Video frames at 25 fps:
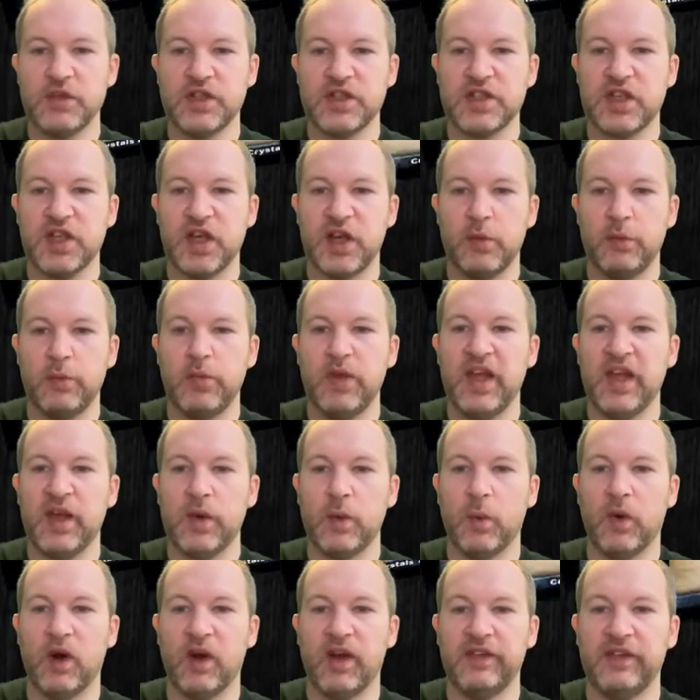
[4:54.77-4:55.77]
just going to
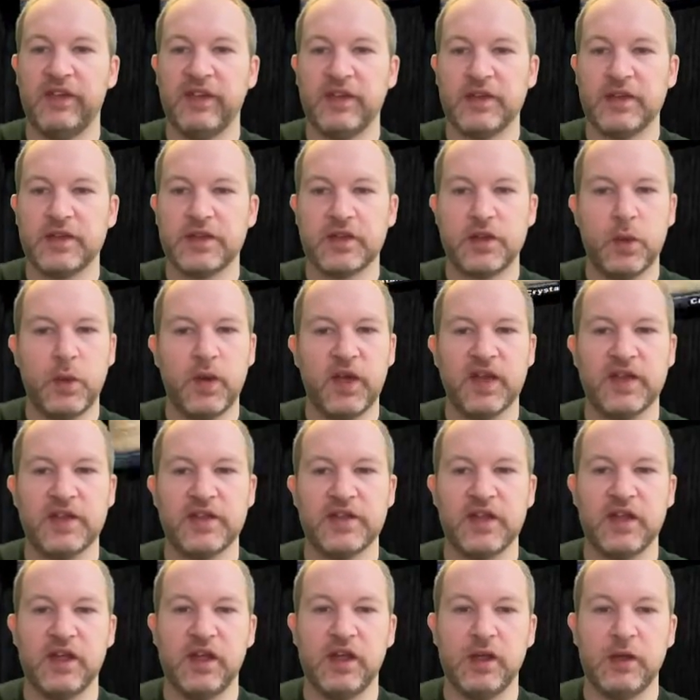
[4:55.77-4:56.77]
pick one that's quick
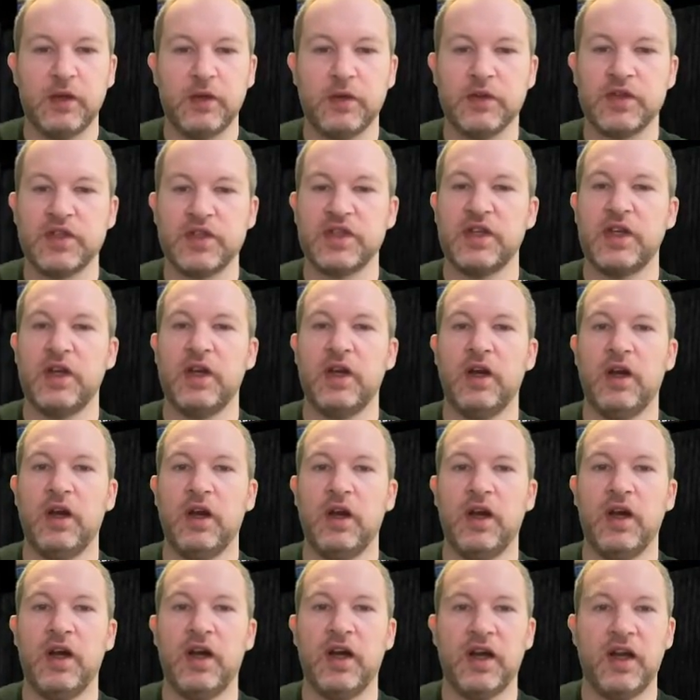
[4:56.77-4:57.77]
to use,
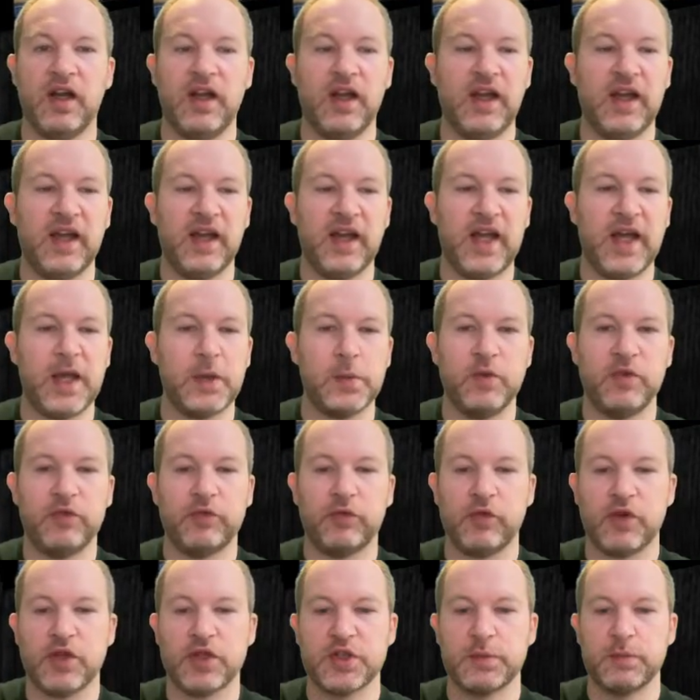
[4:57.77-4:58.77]
her,
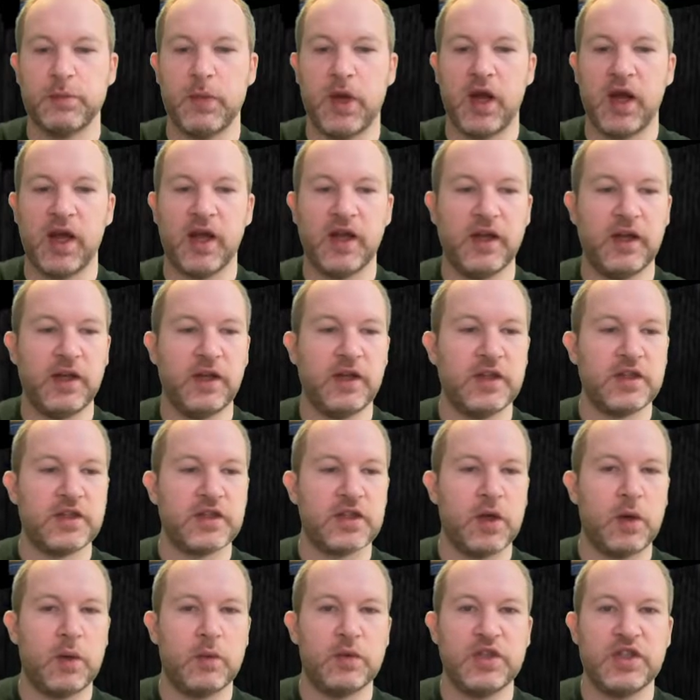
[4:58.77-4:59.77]
Aladwin Frostmire.
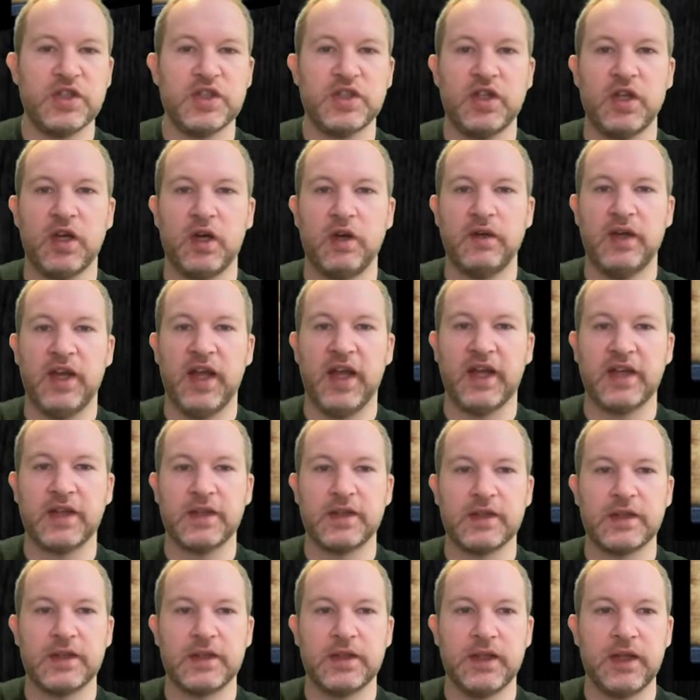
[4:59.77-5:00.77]
So we'll just go
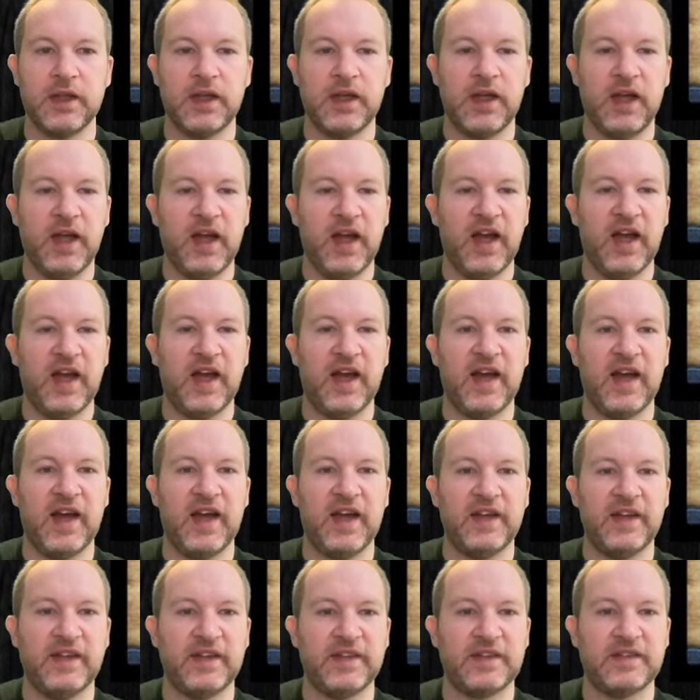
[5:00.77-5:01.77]
next.
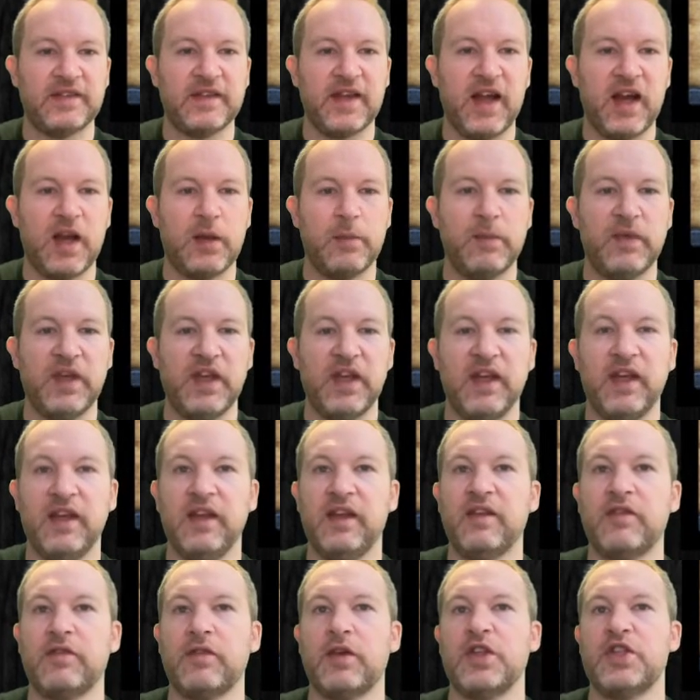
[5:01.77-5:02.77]
And it's telling
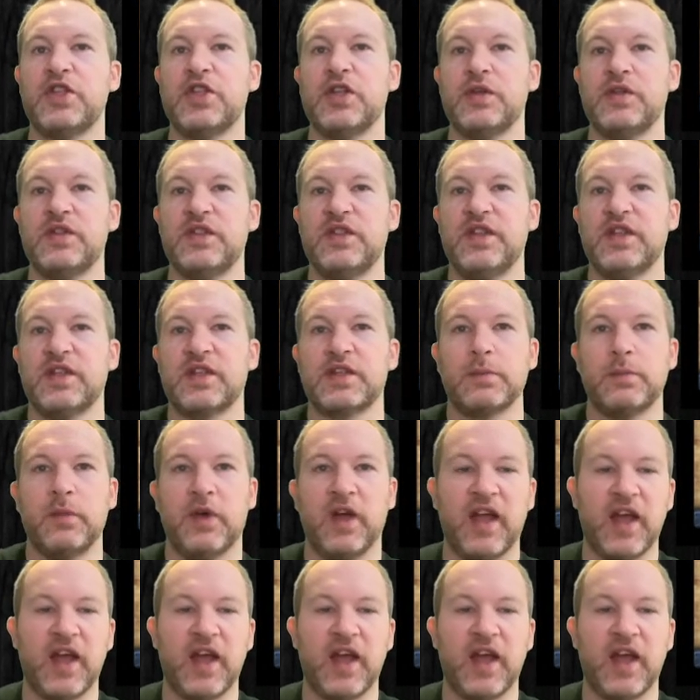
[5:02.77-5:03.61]
me if I choose this, am I